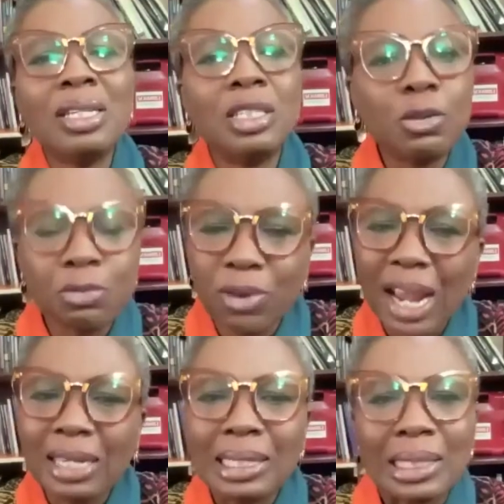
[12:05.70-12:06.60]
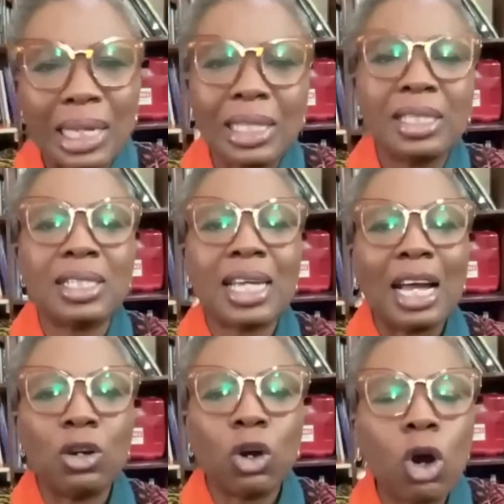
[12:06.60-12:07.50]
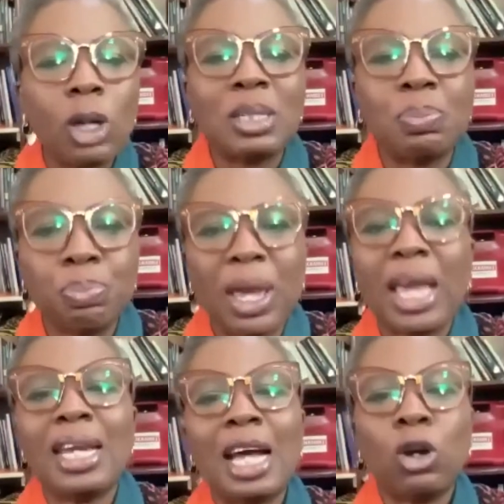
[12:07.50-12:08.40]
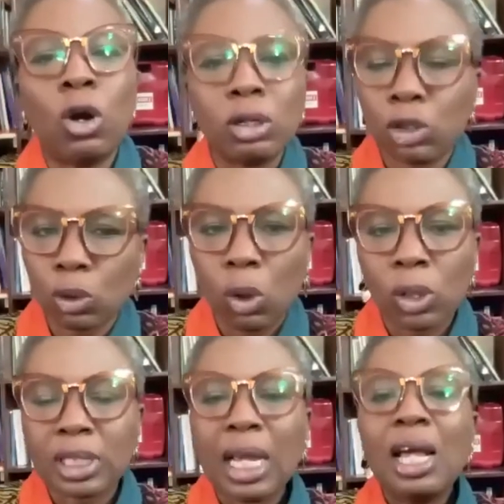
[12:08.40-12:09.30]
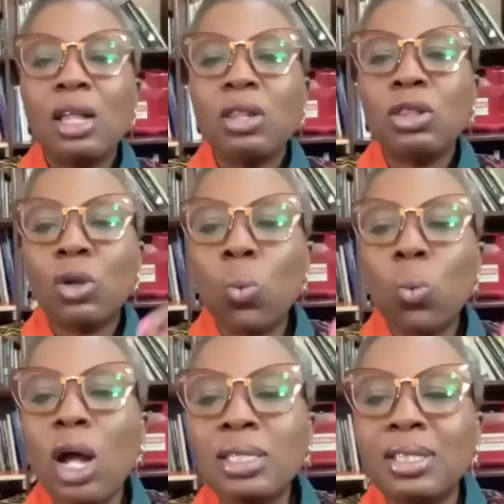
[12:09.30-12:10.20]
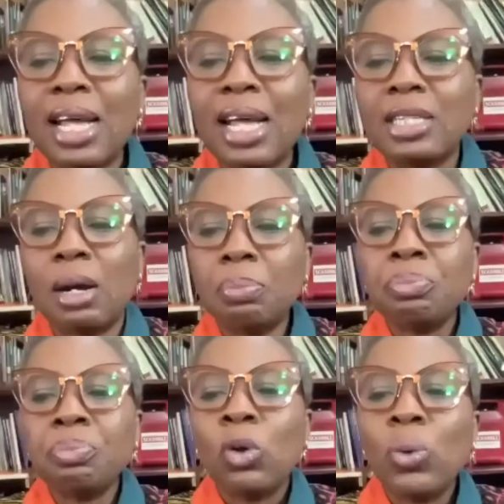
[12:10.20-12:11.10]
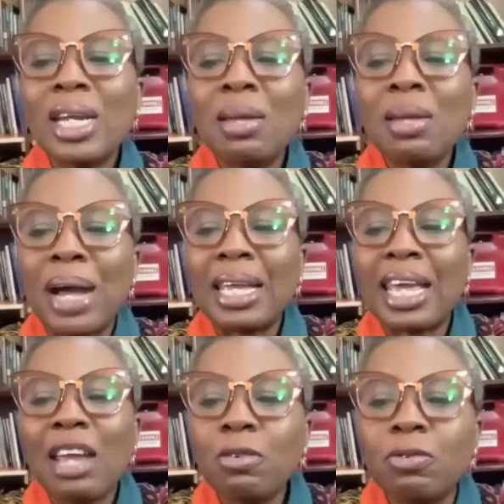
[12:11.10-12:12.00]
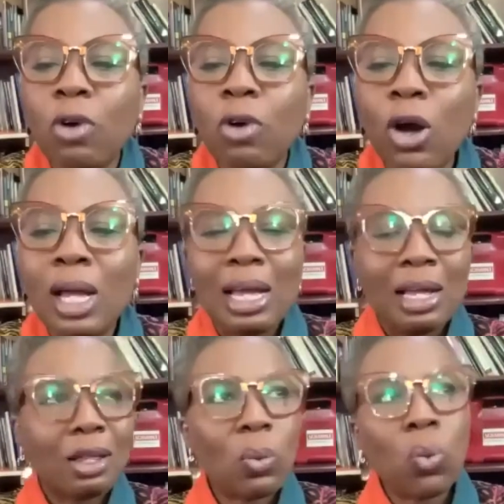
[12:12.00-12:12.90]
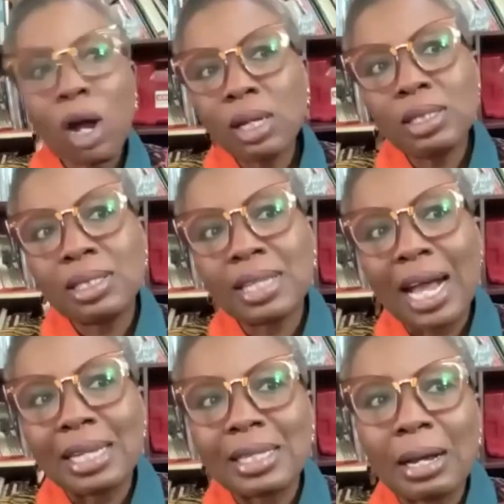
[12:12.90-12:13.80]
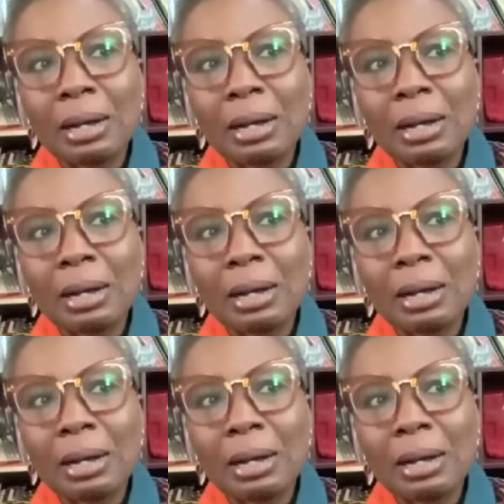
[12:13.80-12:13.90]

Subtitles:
different things can cause pain and hurt to us. The ones that we didn't bargain for, the ones that